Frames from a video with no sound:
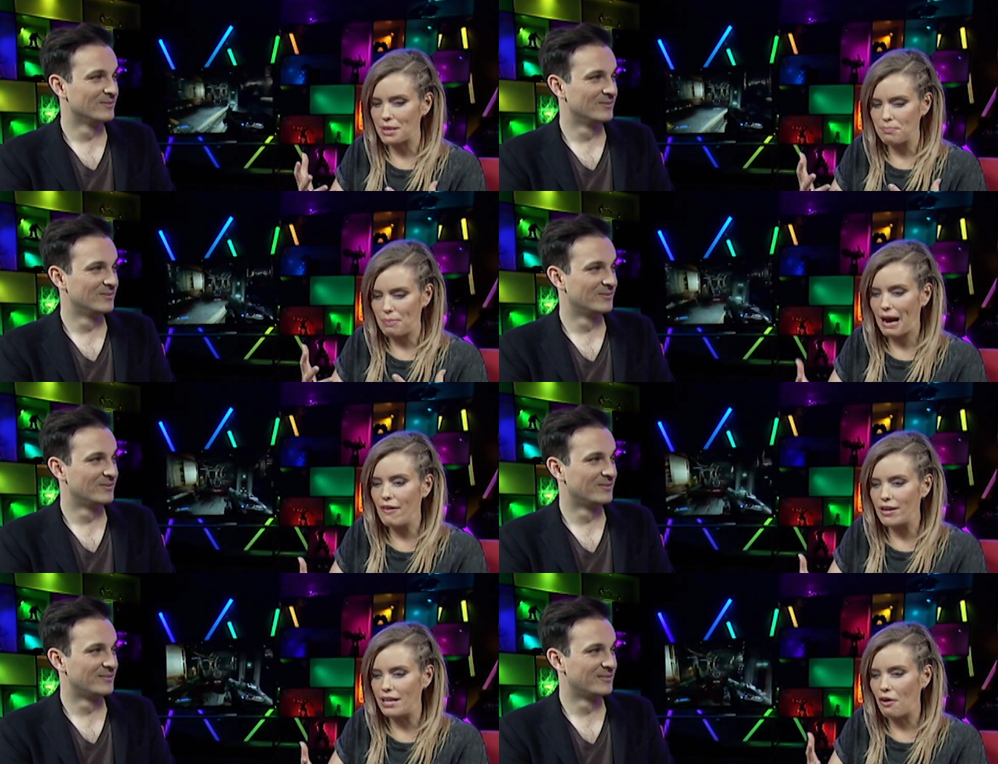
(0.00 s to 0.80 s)
Speaker 1: a
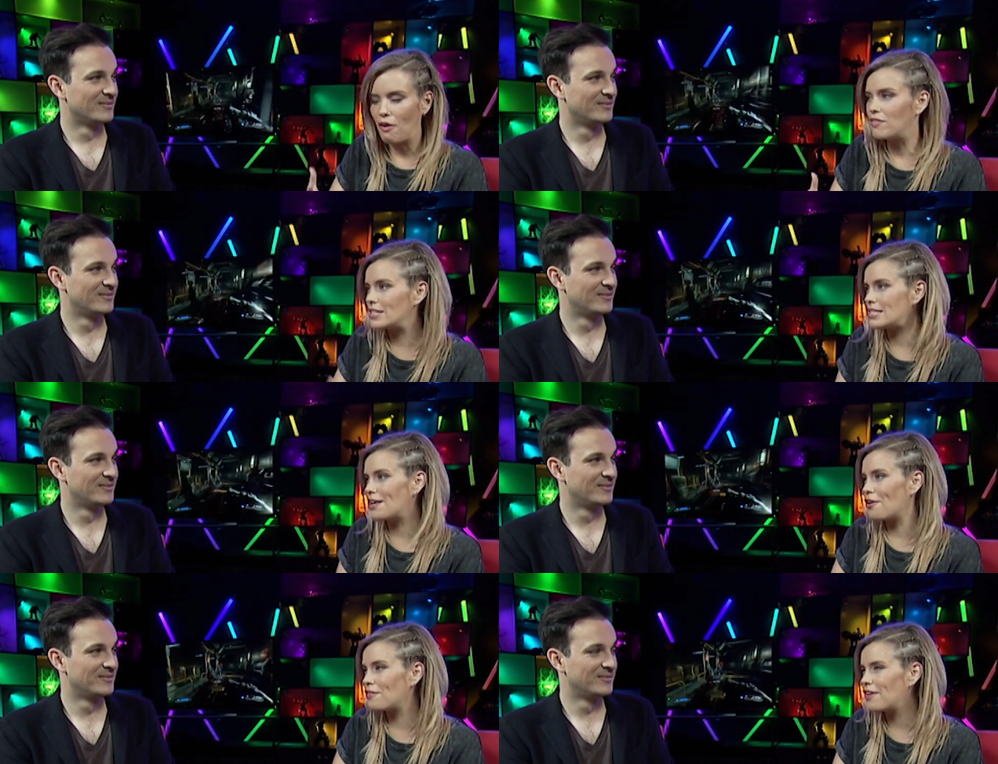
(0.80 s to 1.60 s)
parody of
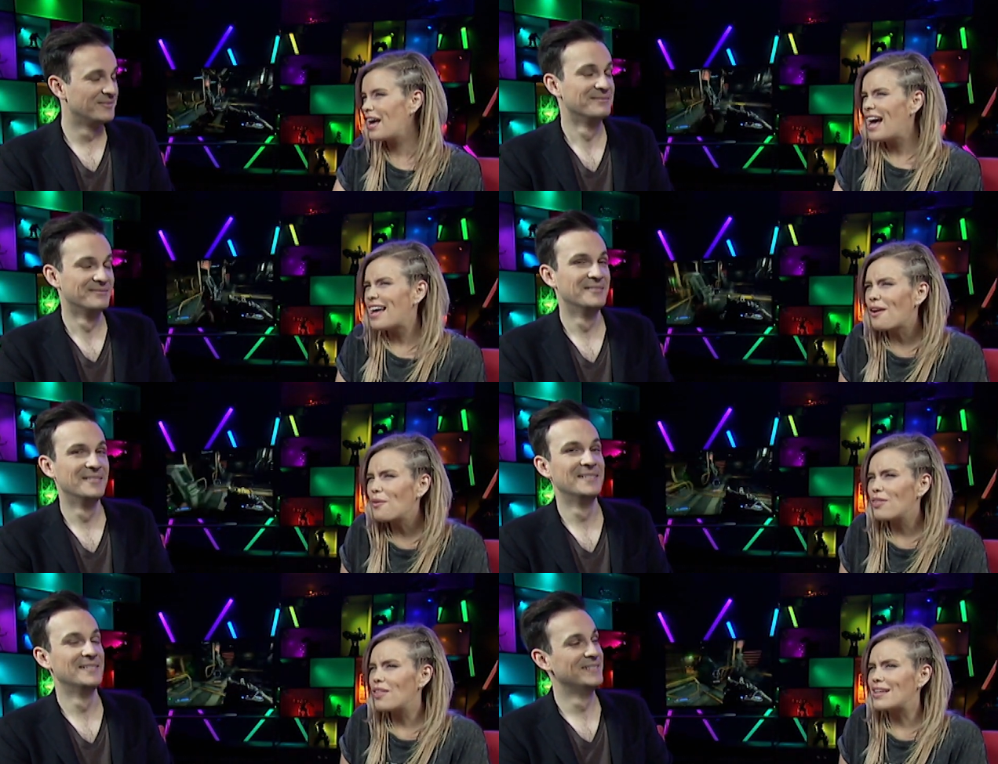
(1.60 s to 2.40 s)
itself. And I
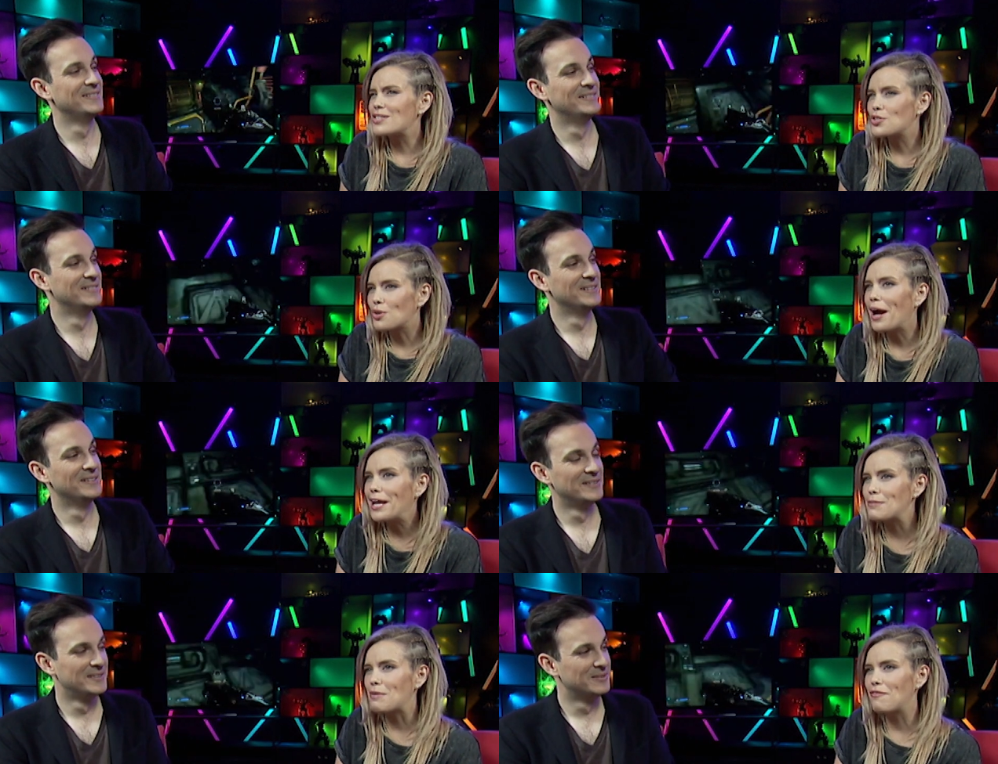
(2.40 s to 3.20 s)
don't think it's
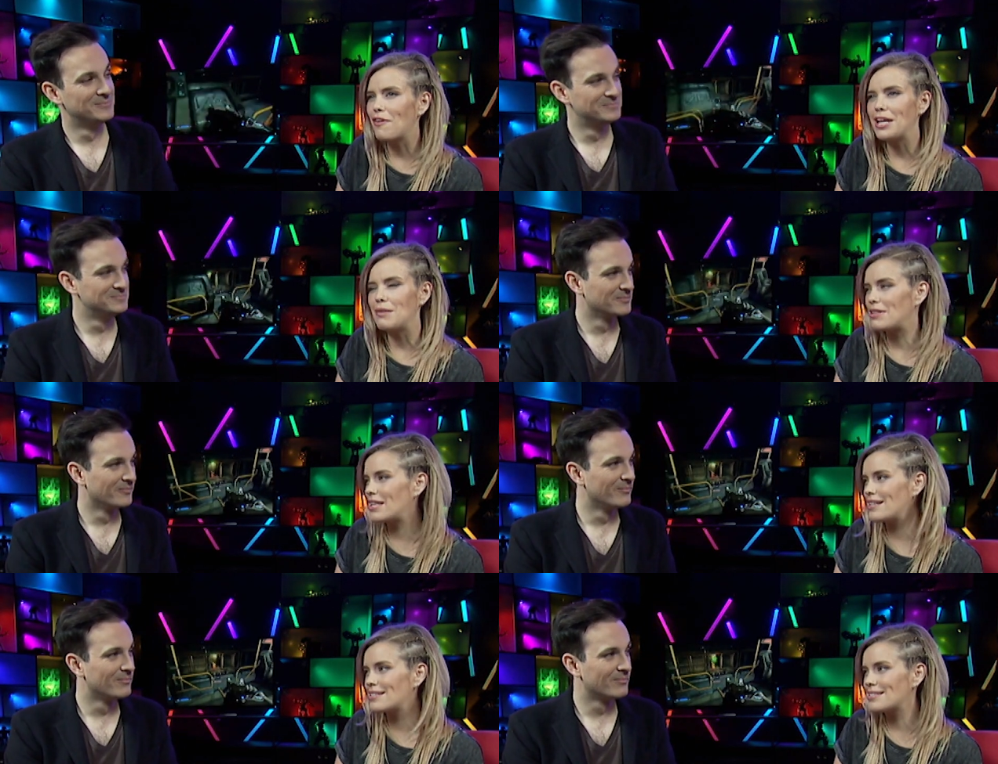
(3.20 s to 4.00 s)
trying to be funny, but
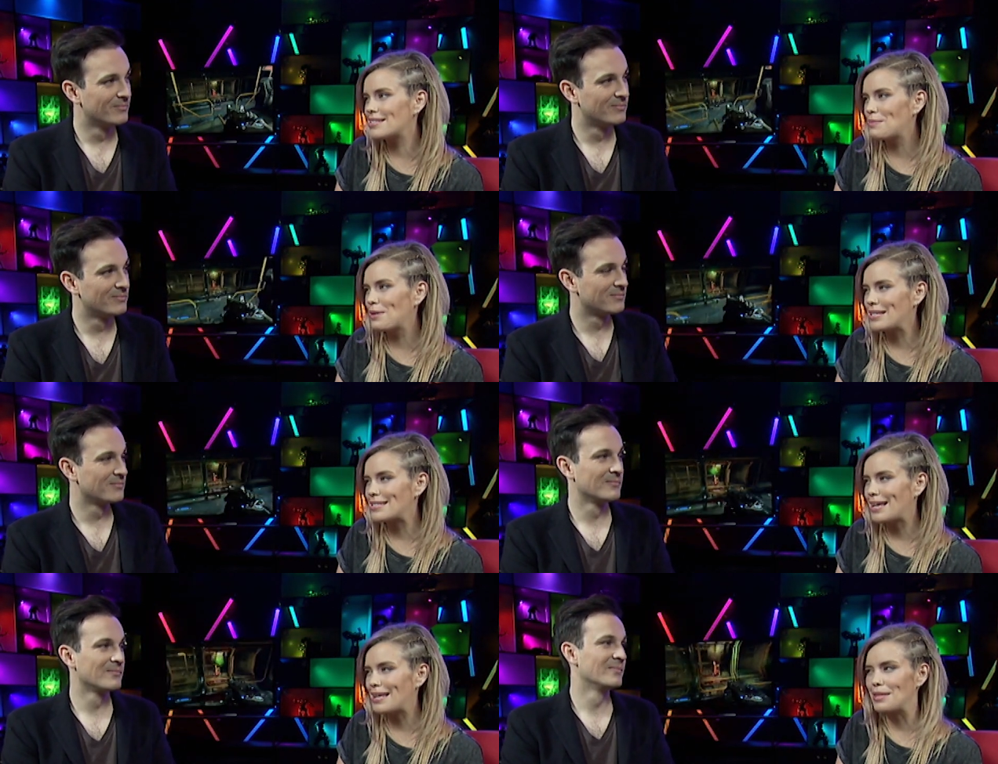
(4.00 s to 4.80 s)
then it doesn't seem like
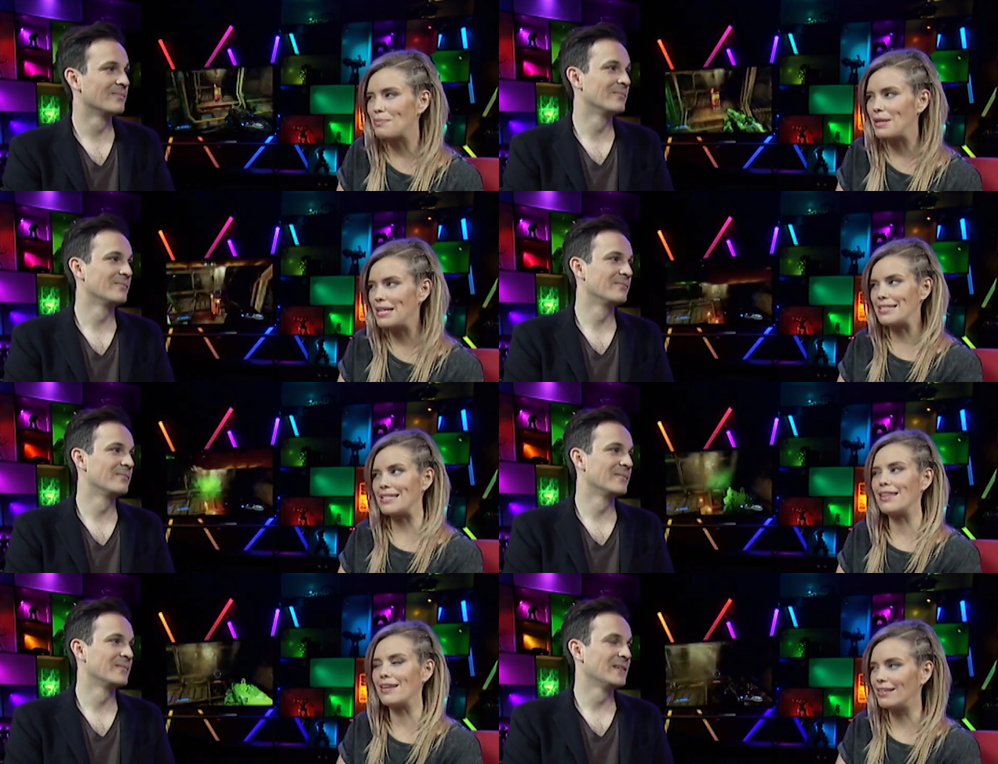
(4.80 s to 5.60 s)
it's taking the
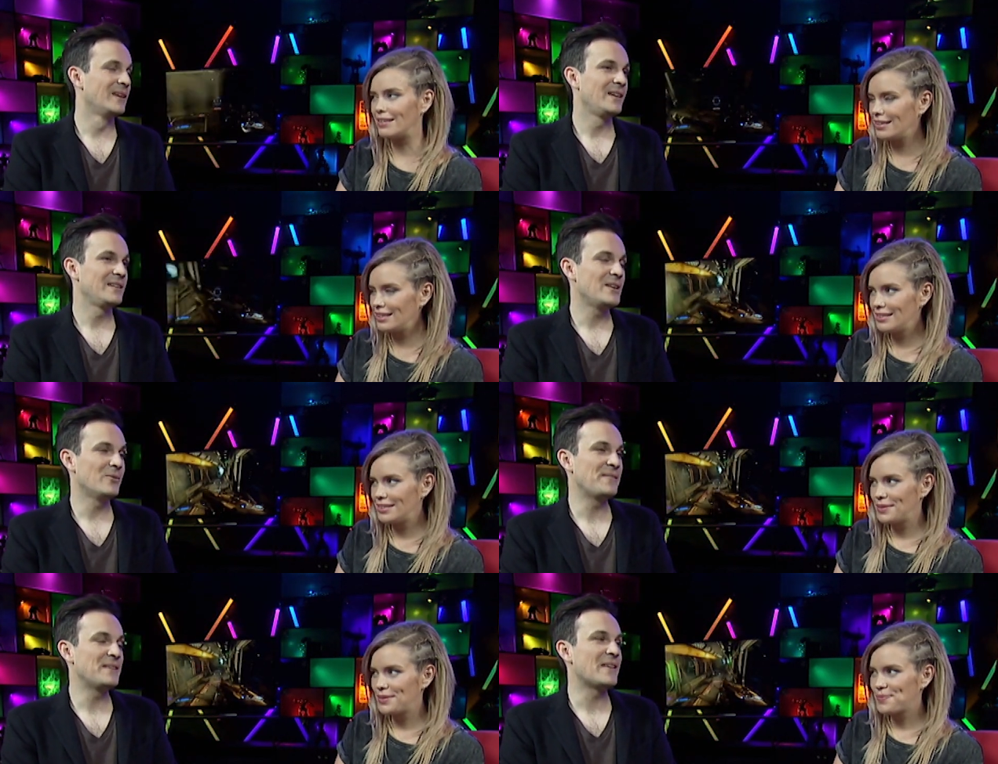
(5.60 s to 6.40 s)
piss either.
Speaker 2: Yeah,
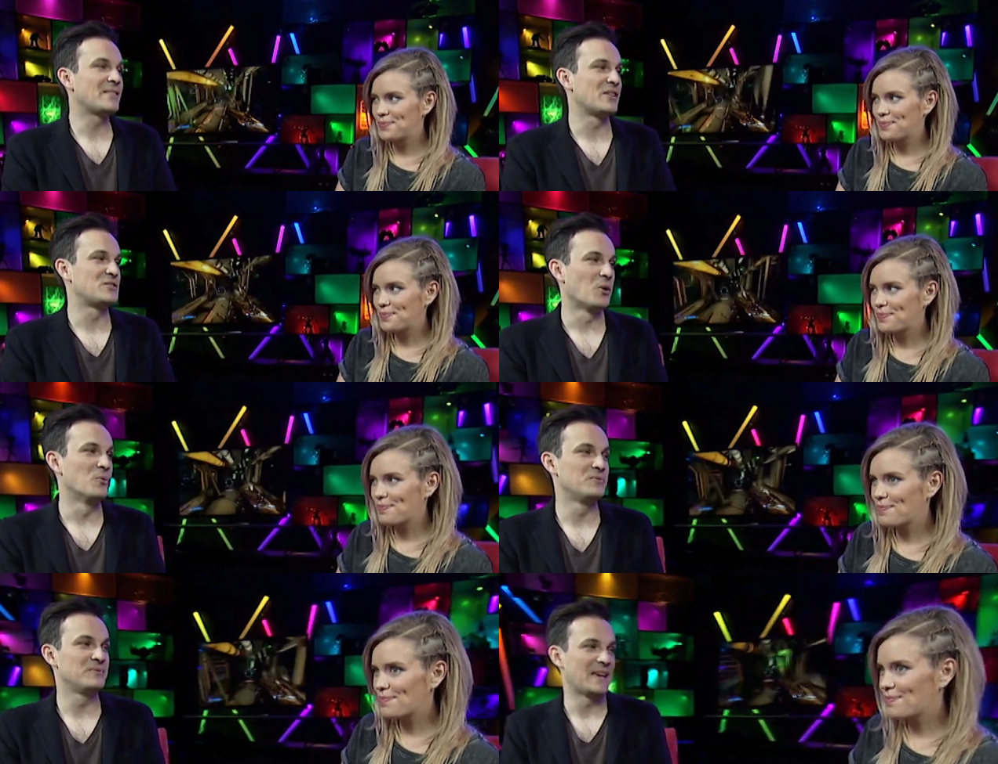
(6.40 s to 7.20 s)
well, I think that's the
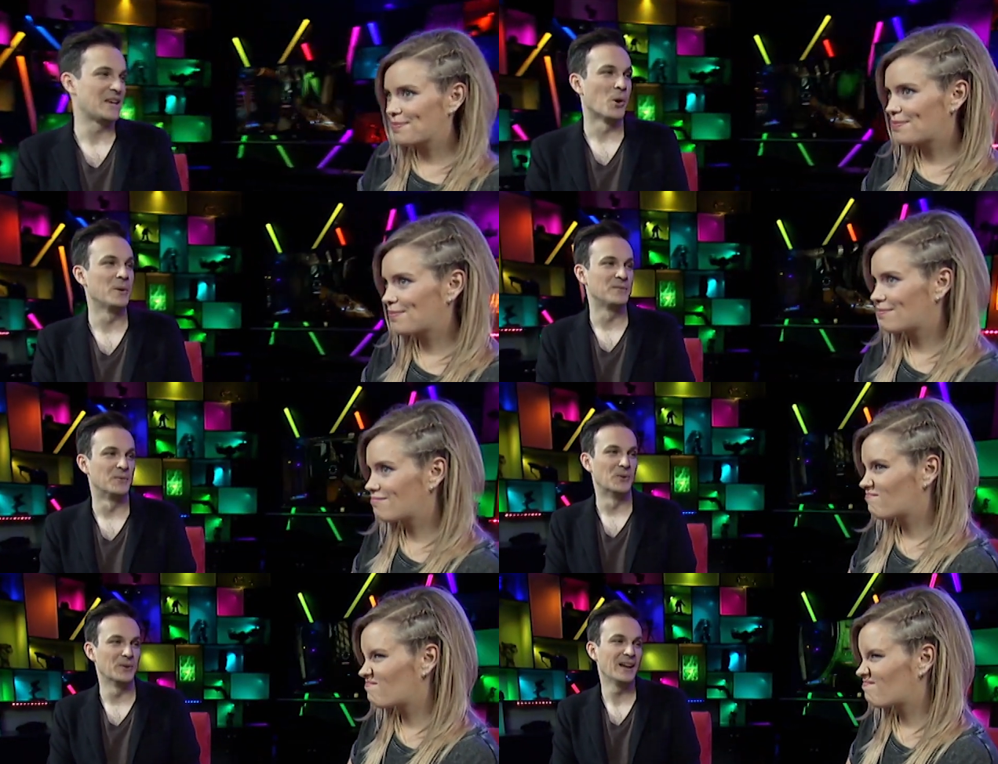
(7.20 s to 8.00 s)
tone they're going
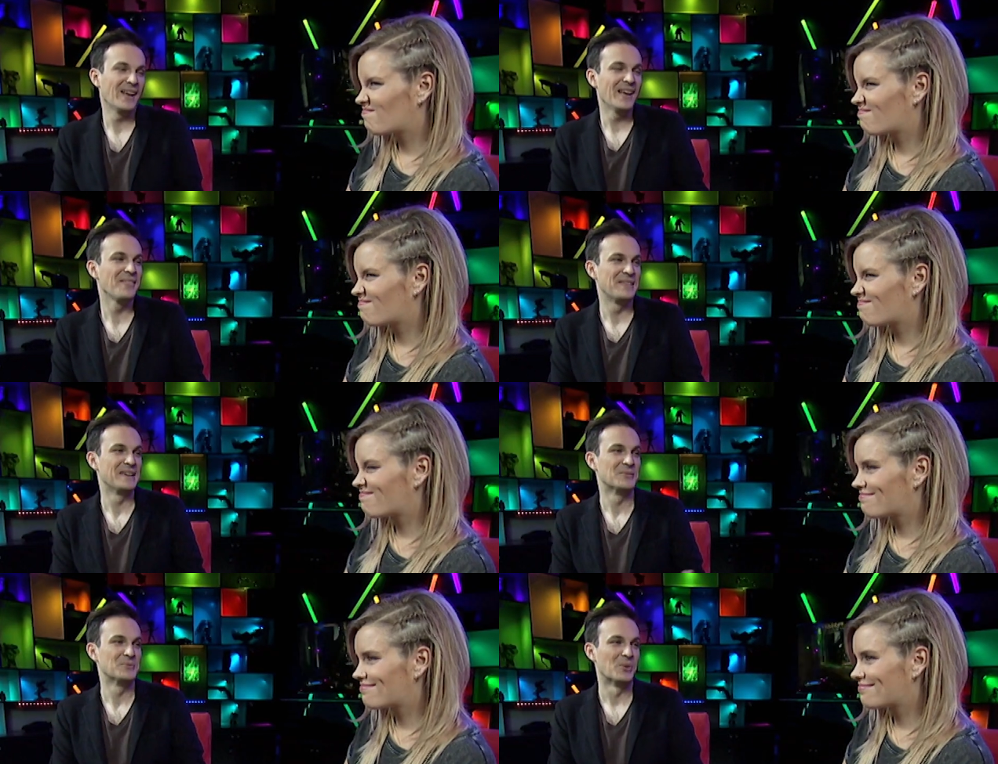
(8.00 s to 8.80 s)
for, and I think it